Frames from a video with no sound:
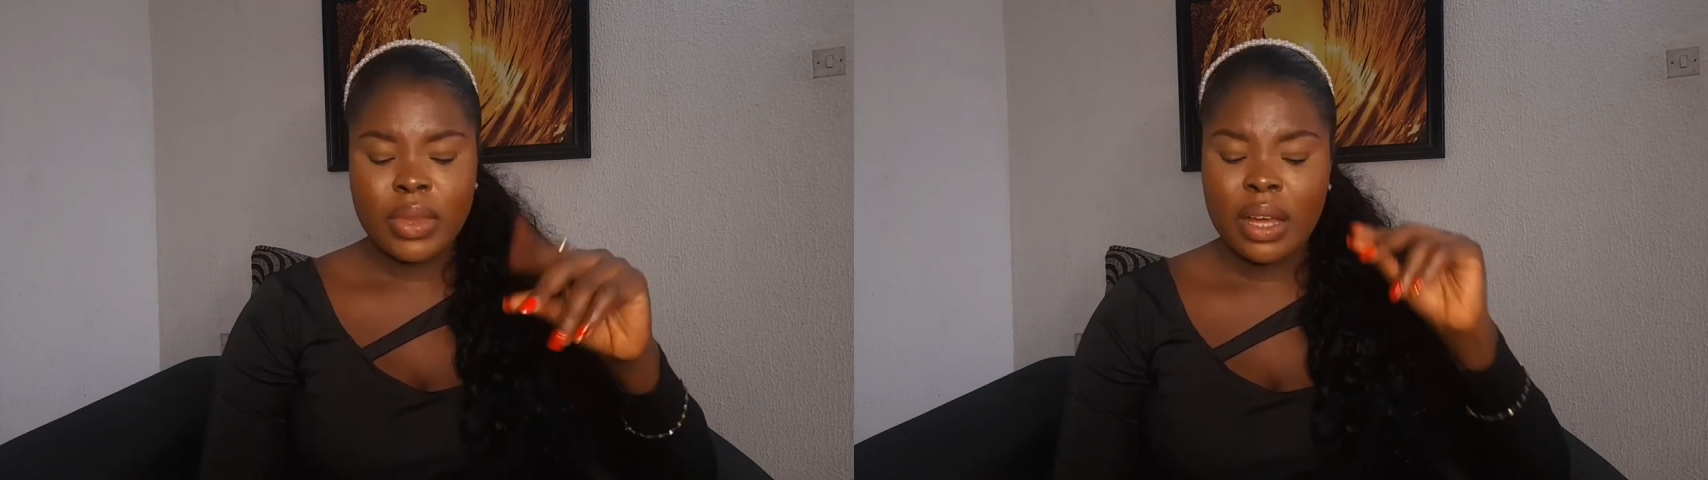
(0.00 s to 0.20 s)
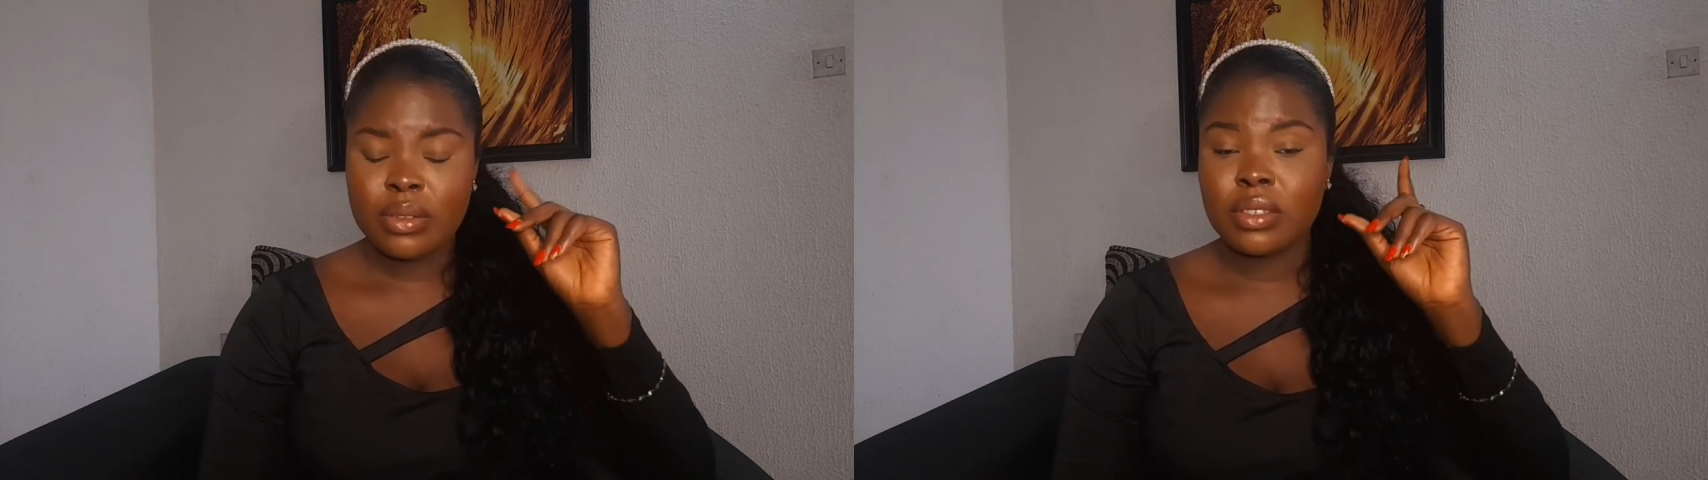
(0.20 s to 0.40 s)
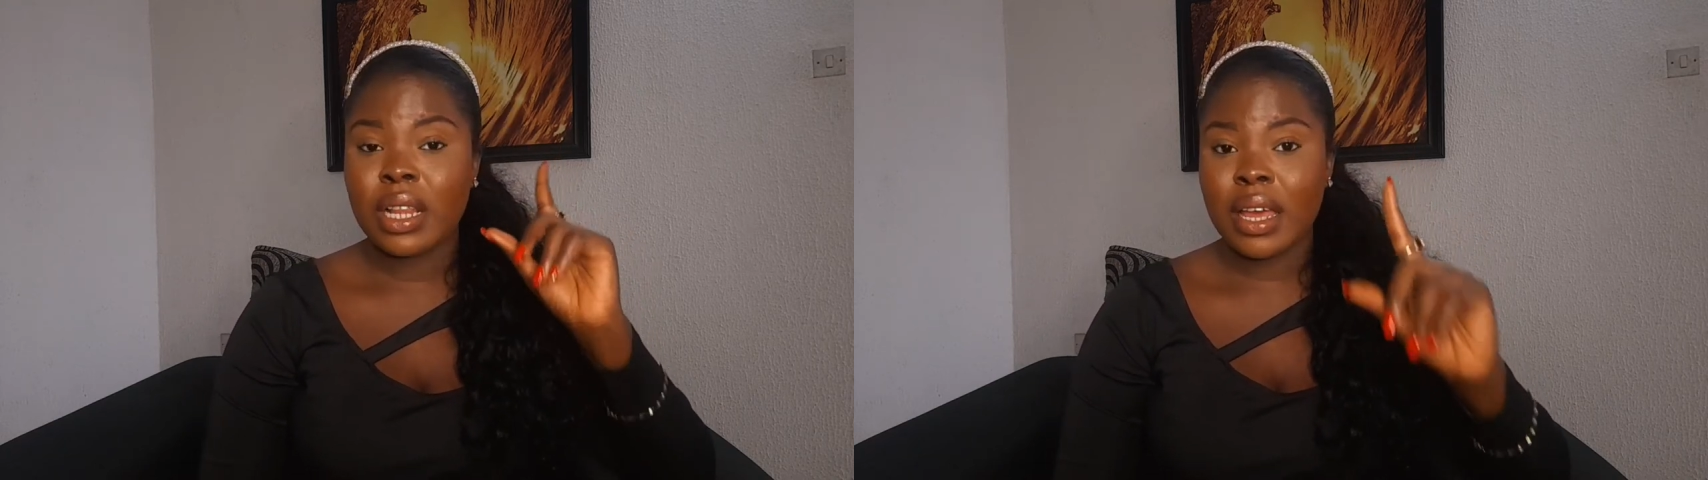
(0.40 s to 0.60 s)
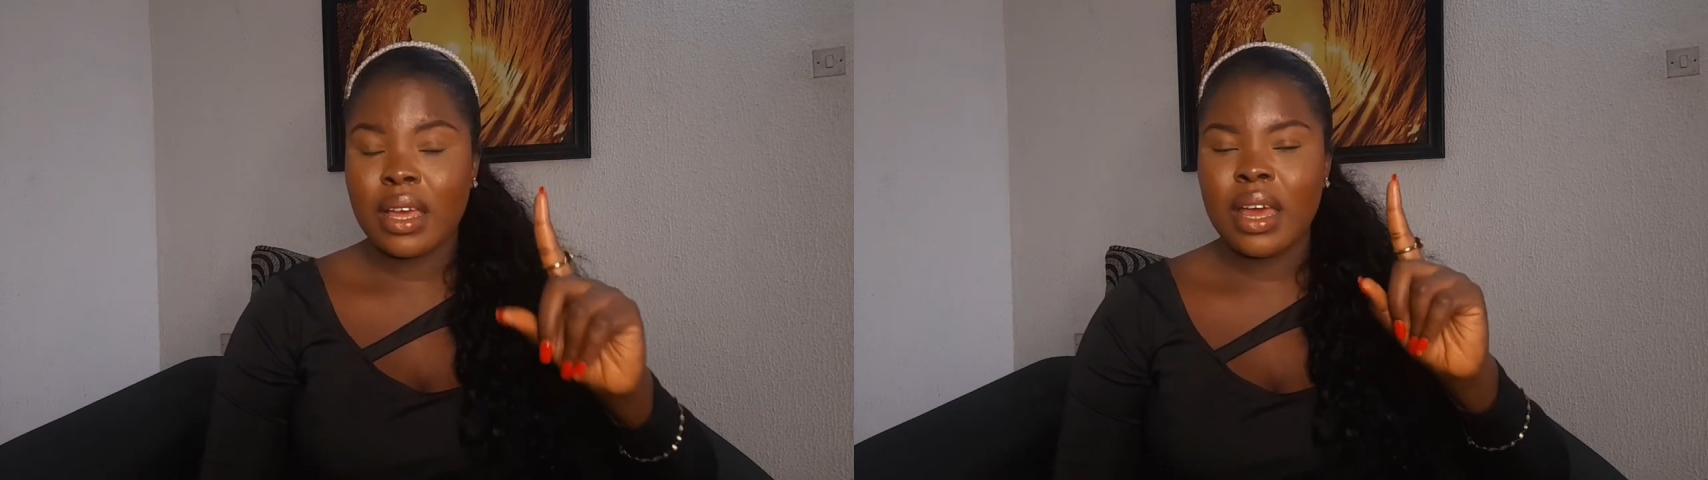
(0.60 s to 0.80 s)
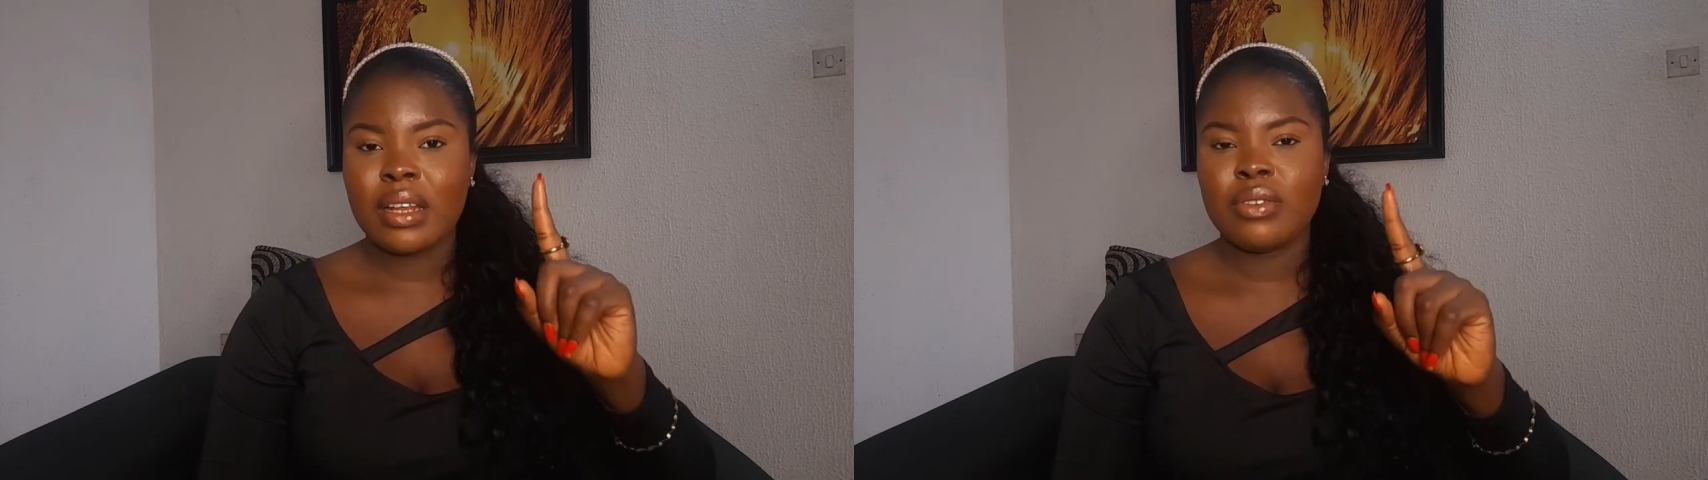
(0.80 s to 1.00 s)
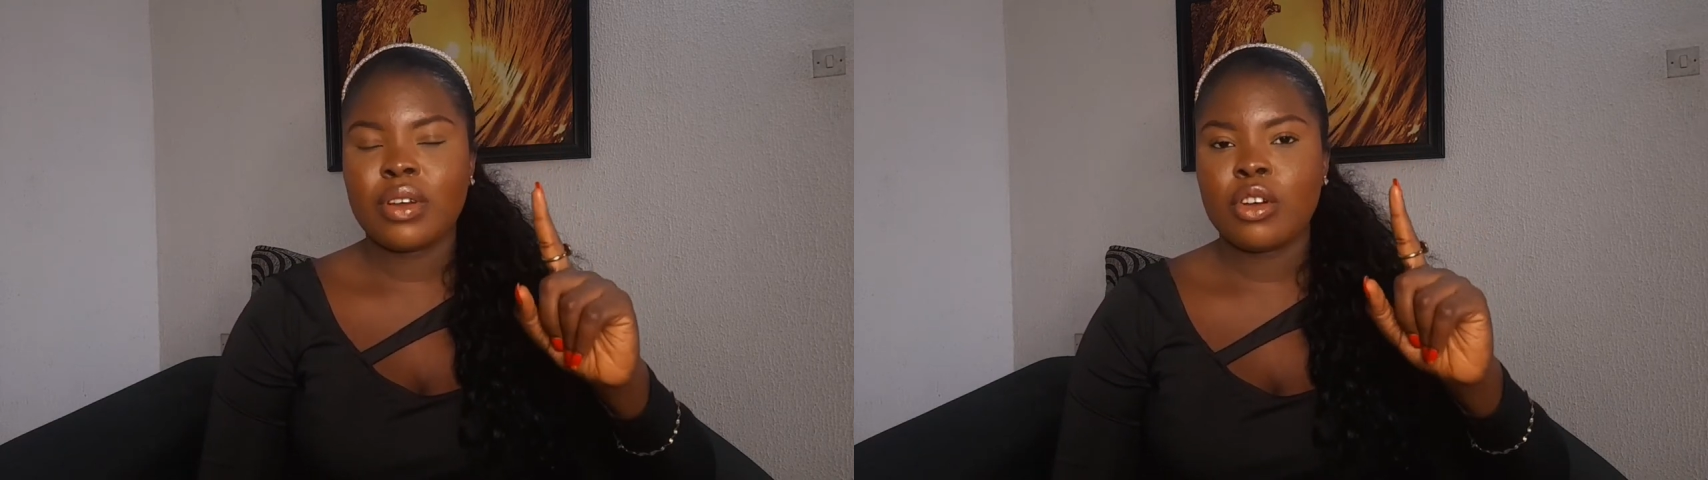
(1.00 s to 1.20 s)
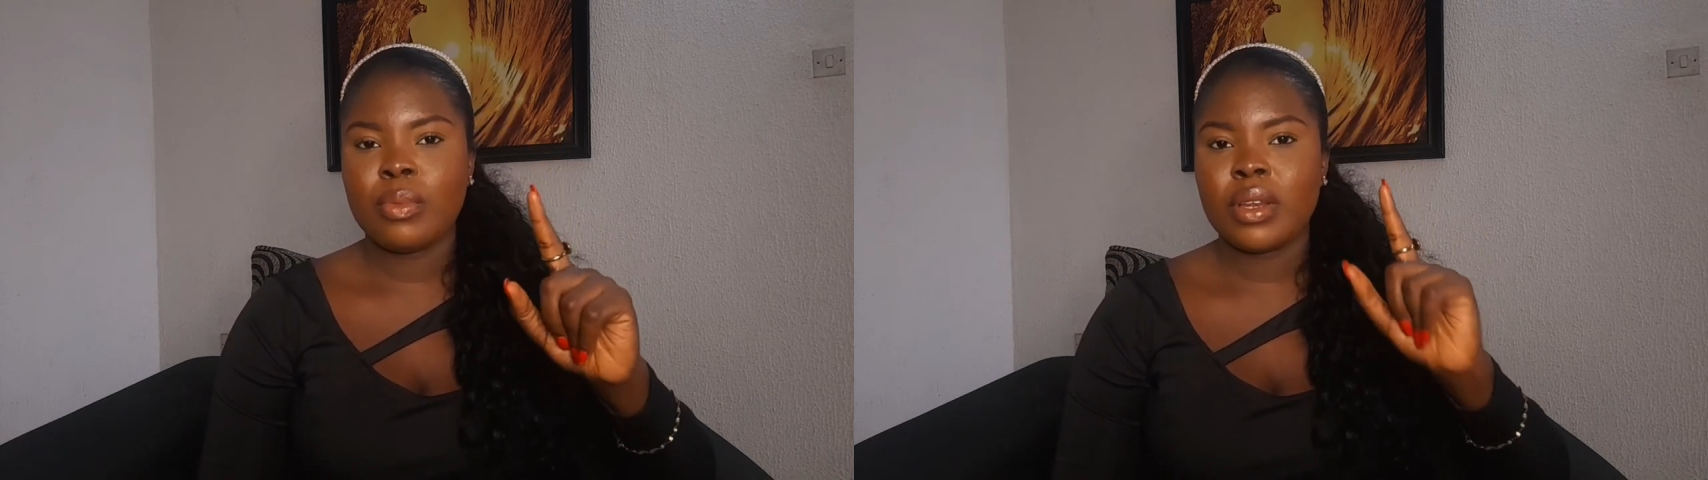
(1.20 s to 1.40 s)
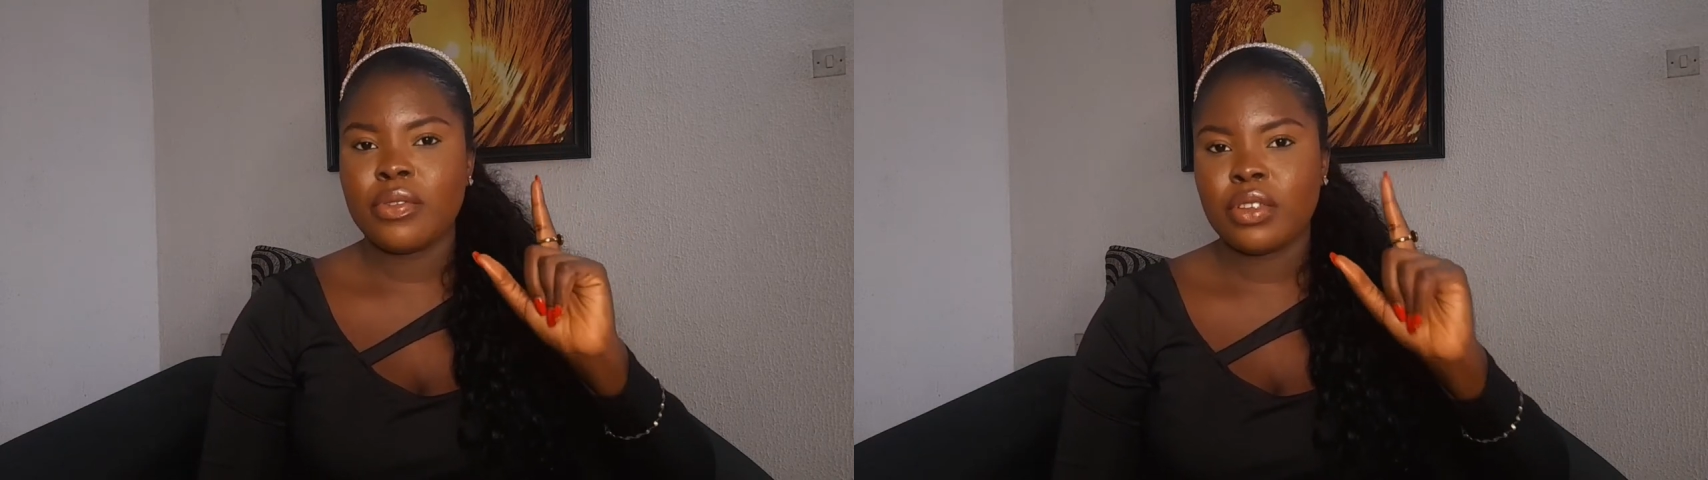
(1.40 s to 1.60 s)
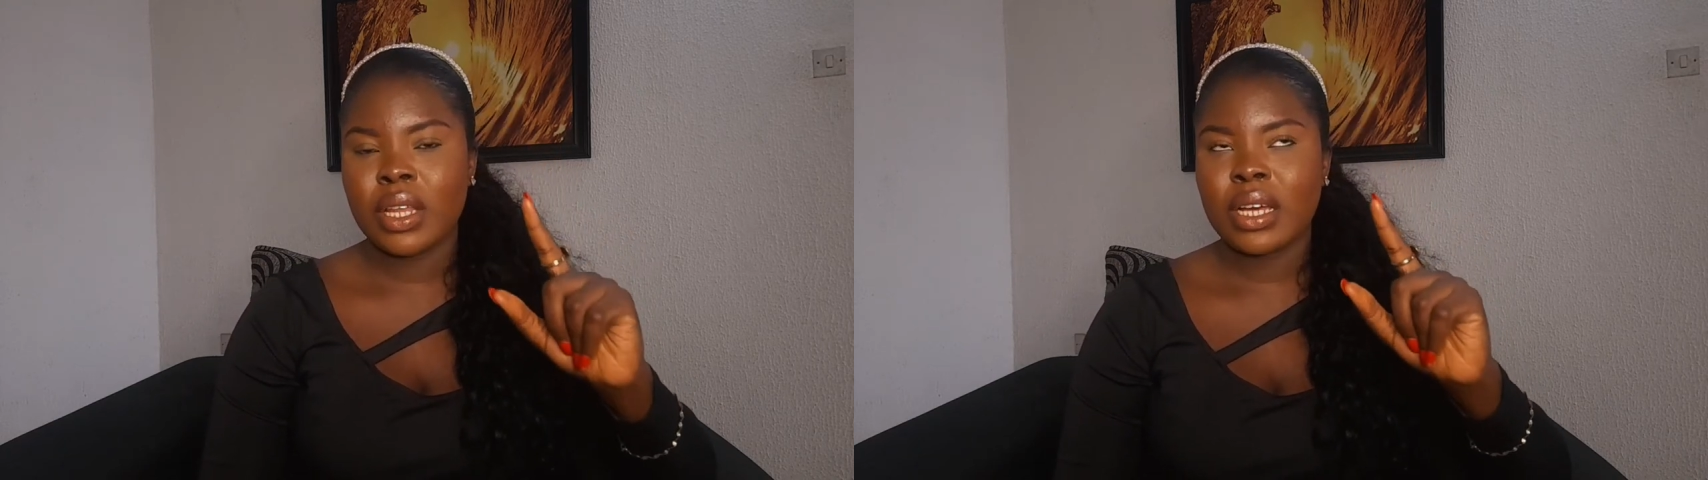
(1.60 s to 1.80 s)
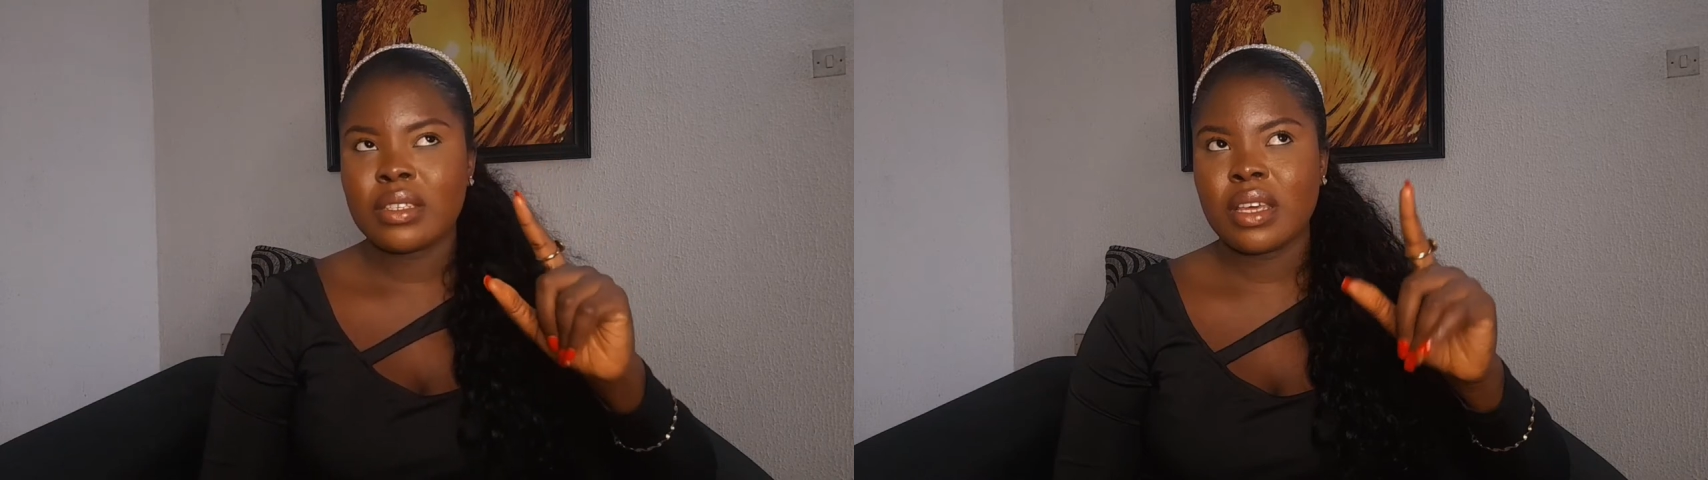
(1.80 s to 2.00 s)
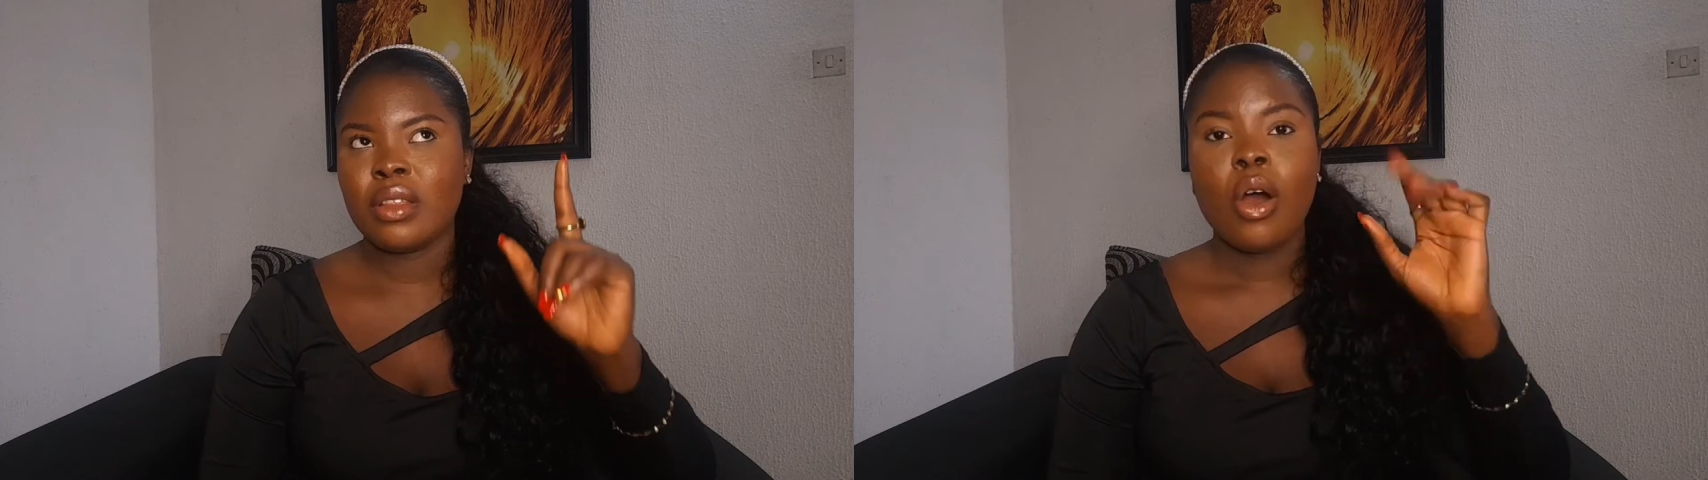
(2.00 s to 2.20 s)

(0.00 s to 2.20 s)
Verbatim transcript: That's like highly recommended for dark skin.